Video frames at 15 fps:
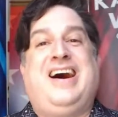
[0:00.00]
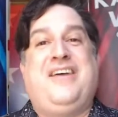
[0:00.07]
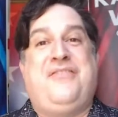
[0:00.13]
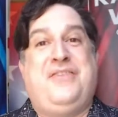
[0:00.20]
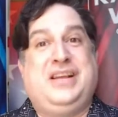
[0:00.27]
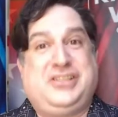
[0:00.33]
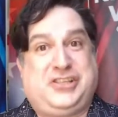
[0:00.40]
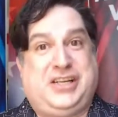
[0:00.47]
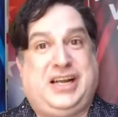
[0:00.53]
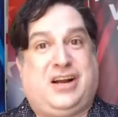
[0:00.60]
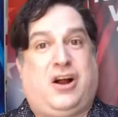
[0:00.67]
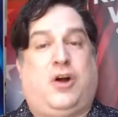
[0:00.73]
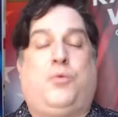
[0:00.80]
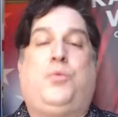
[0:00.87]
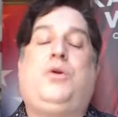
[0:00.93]
This
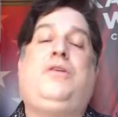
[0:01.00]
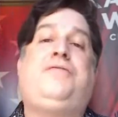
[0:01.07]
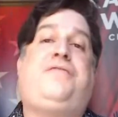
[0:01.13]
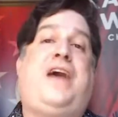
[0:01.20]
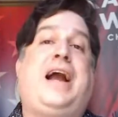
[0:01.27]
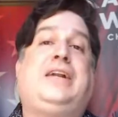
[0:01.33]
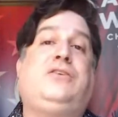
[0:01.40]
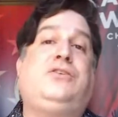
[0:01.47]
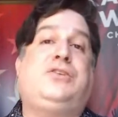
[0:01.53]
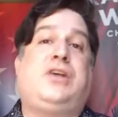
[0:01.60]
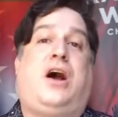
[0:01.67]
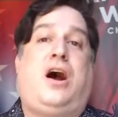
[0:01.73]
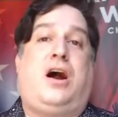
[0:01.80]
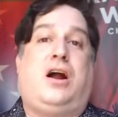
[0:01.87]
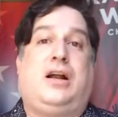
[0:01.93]
year, our World Finals
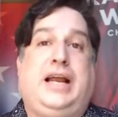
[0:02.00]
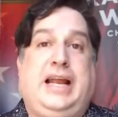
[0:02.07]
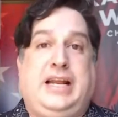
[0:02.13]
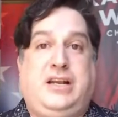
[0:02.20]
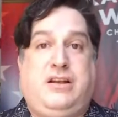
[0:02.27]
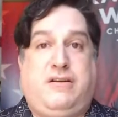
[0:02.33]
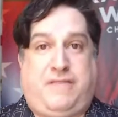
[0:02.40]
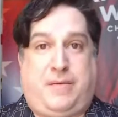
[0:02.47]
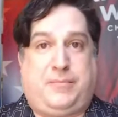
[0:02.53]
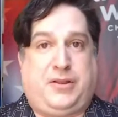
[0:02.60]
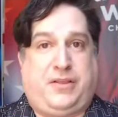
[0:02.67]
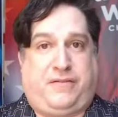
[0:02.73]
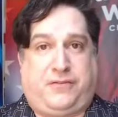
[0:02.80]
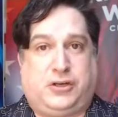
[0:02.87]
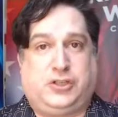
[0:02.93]
are in November,
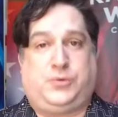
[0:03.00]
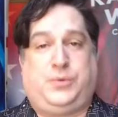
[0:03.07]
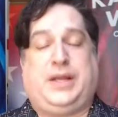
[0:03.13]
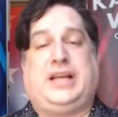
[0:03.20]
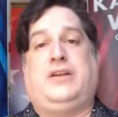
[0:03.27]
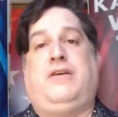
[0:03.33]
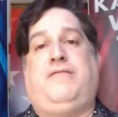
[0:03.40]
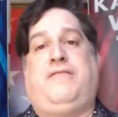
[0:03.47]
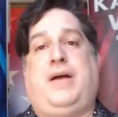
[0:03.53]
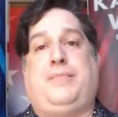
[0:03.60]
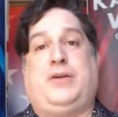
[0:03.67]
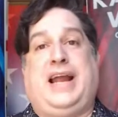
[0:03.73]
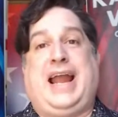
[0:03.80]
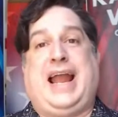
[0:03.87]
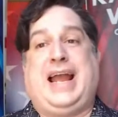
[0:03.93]
the first week of
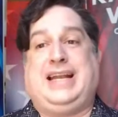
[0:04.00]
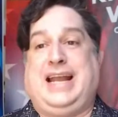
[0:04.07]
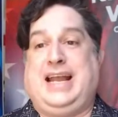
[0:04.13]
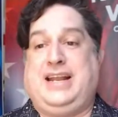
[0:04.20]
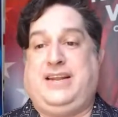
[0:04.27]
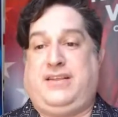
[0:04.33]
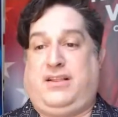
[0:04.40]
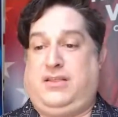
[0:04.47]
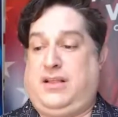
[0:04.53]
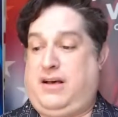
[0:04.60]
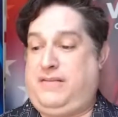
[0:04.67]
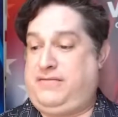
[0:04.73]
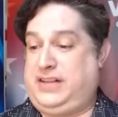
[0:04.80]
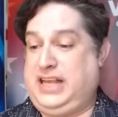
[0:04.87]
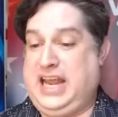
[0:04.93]
November, and in the
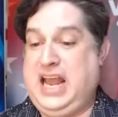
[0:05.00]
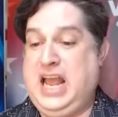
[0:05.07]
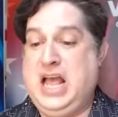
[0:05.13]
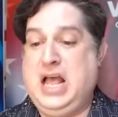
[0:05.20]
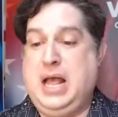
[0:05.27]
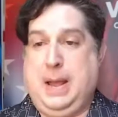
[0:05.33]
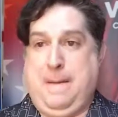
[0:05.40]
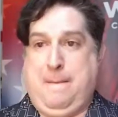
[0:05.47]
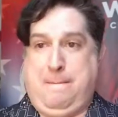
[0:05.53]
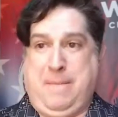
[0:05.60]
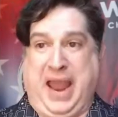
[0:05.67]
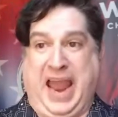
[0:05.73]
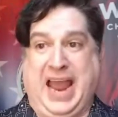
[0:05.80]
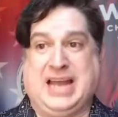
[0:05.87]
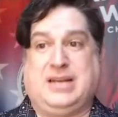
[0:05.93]
lovely
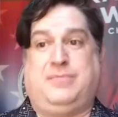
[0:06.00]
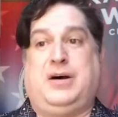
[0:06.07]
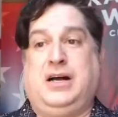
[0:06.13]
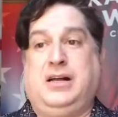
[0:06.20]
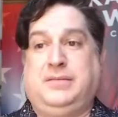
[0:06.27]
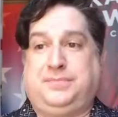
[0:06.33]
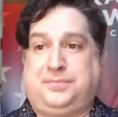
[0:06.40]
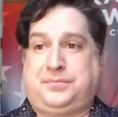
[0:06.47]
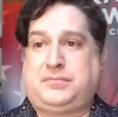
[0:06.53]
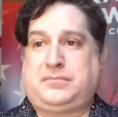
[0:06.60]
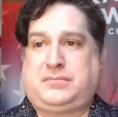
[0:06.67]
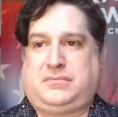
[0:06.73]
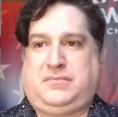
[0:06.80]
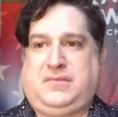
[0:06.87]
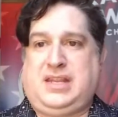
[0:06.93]
Panama.
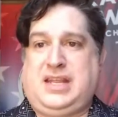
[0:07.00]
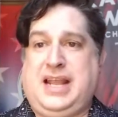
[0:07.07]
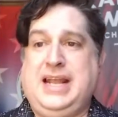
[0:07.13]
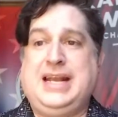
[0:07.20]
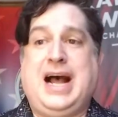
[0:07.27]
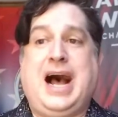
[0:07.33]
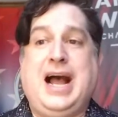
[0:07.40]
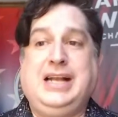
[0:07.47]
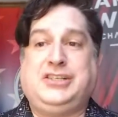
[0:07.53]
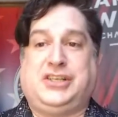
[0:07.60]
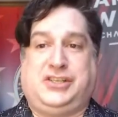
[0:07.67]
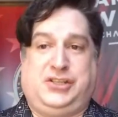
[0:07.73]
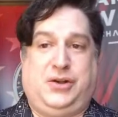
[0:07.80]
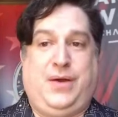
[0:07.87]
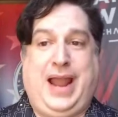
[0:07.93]
And I
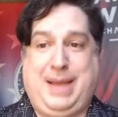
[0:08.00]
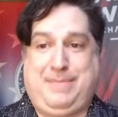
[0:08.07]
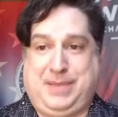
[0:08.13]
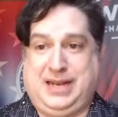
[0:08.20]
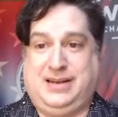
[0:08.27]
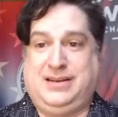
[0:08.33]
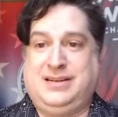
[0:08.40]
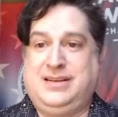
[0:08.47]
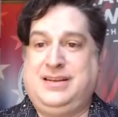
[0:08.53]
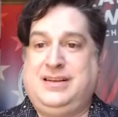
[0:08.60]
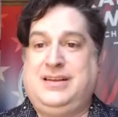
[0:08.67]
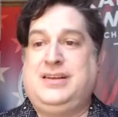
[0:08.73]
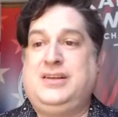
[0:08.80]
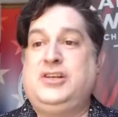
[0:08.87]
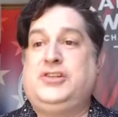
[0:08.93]
just so happen
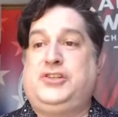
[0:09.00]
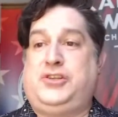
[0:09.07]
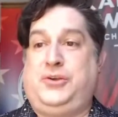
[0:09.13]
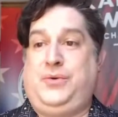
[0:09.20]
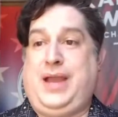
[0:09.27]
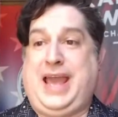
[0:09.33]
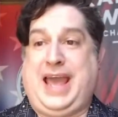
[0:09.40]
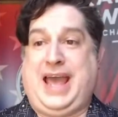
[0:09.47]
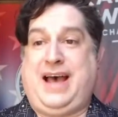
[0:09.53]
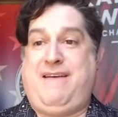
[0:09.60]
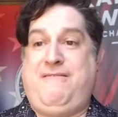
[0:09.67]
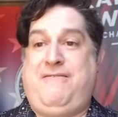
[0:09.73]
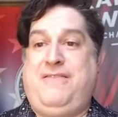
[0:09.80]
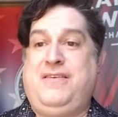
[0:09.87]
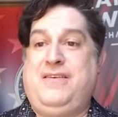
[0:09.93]
to have